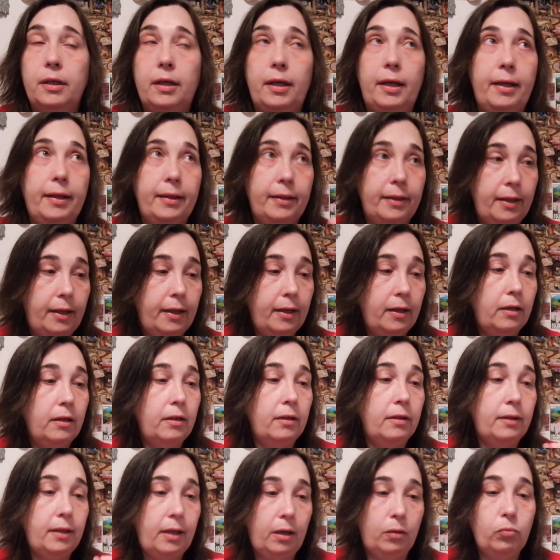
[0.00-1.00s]
and
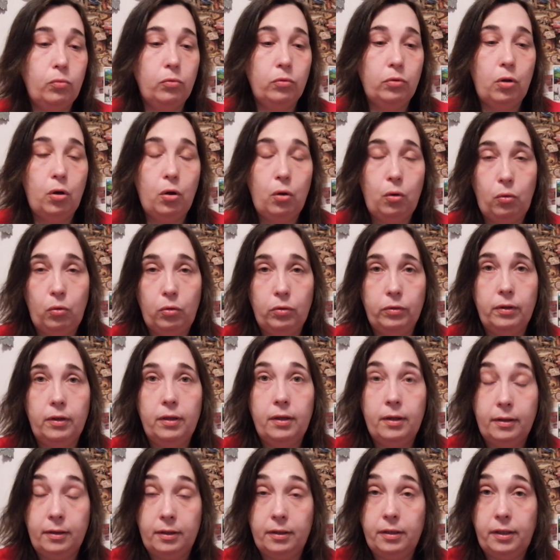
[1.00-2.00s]
then that will hold
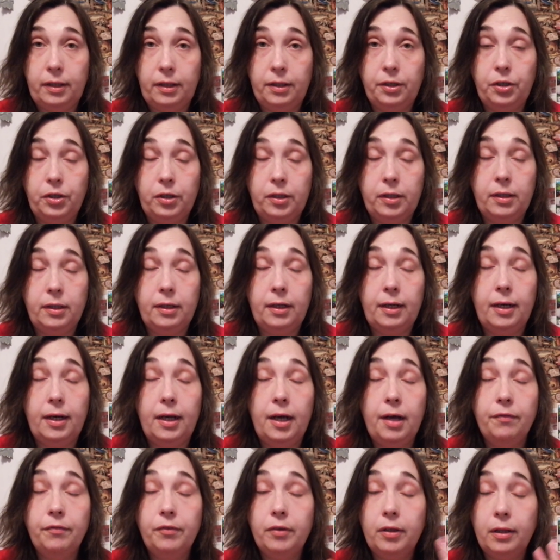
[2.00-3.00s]
the tension and I
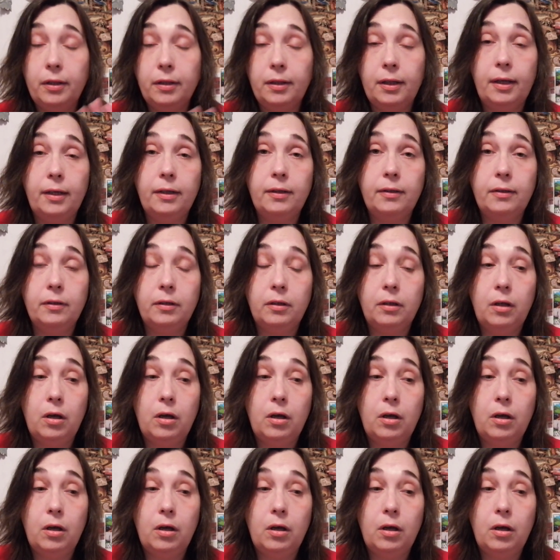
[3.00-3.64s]
have done that